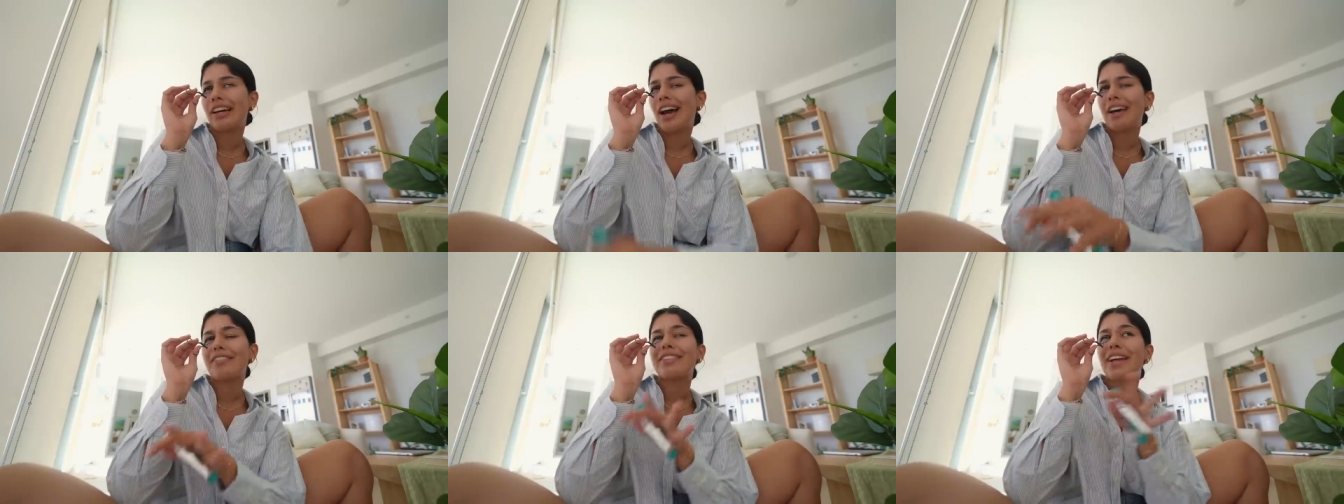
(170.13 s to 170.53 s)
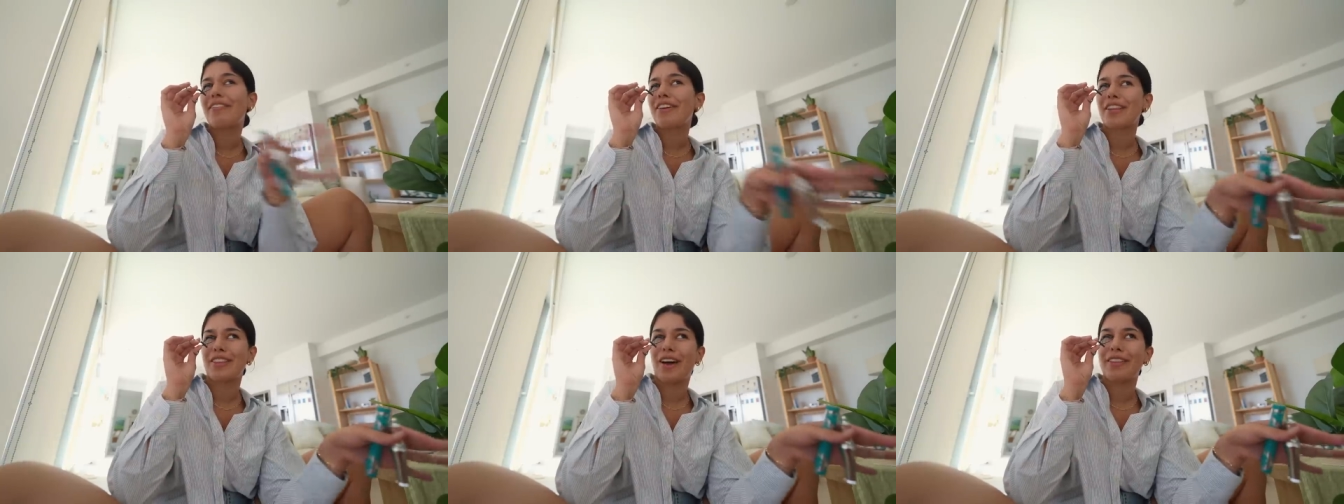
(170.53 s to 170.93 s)
I've
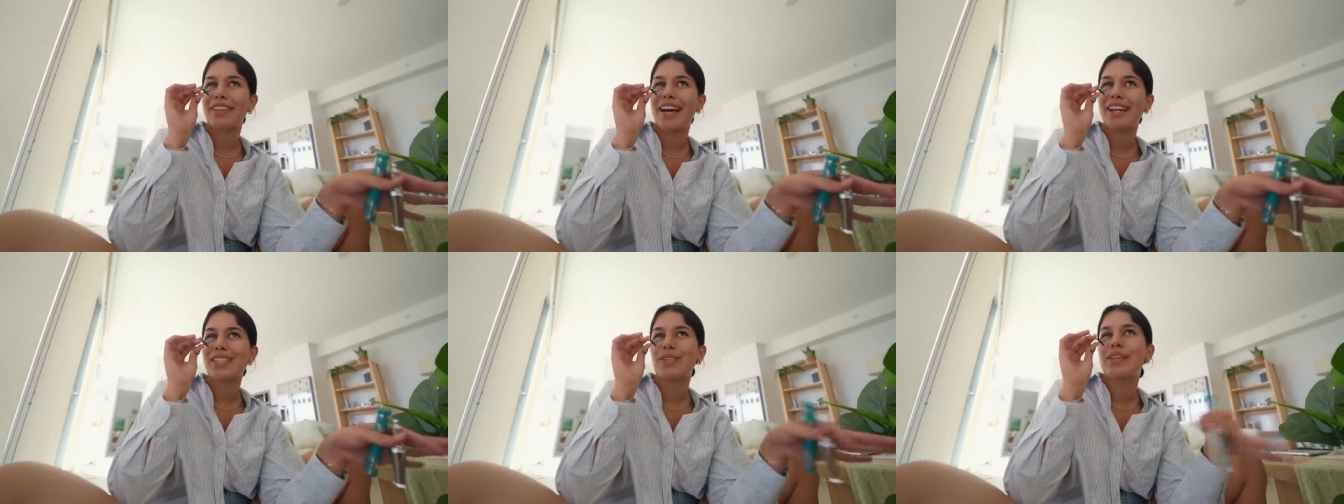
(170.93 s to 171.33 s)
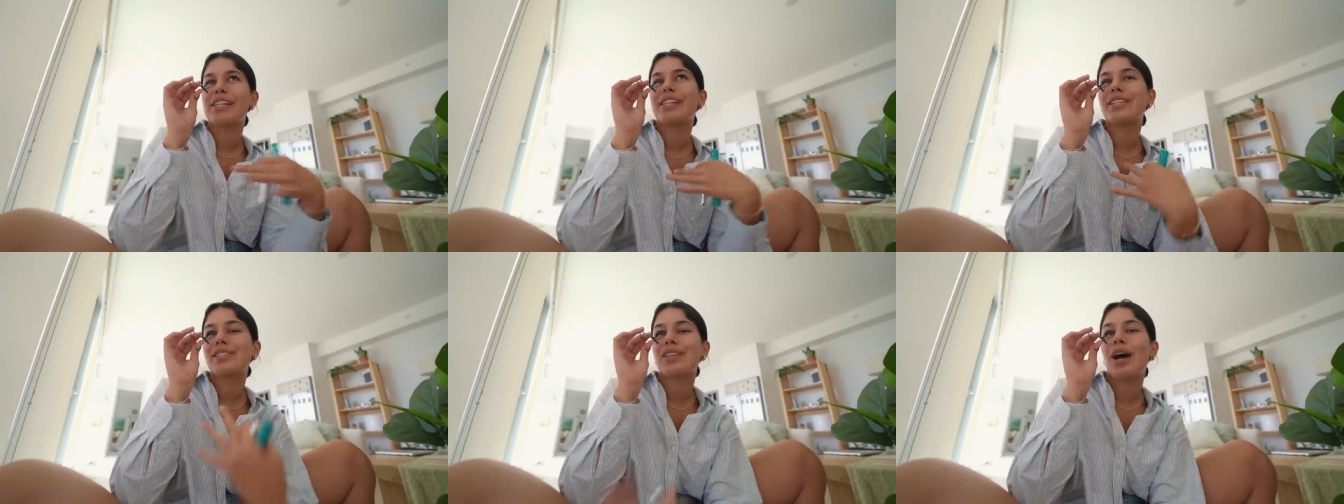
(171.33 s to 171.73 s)
never thought that, so I need
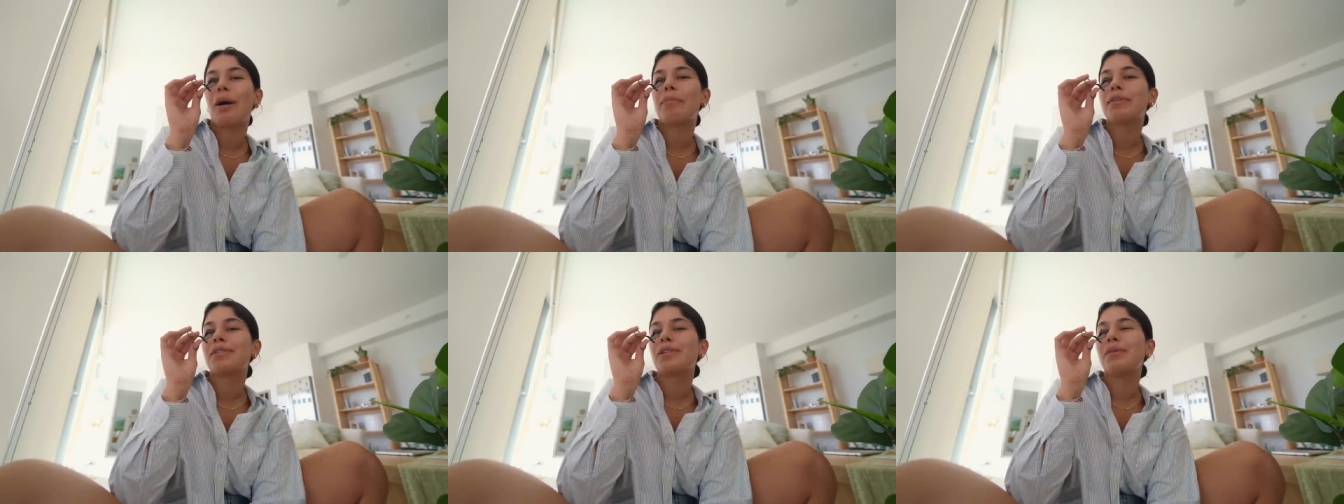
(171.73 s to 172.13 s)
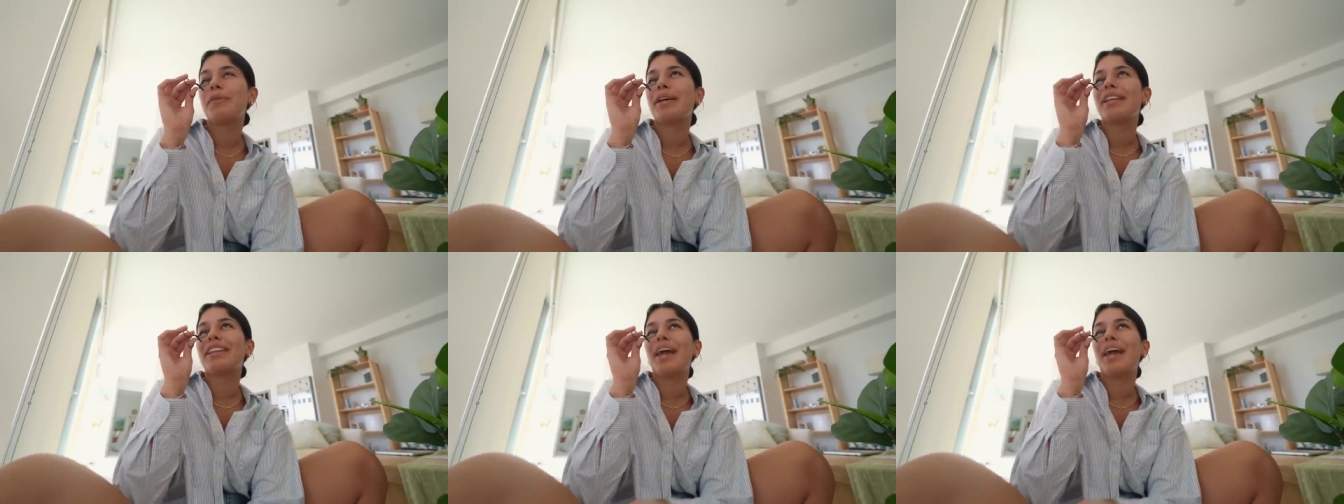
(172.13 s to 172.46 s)
to stop assuming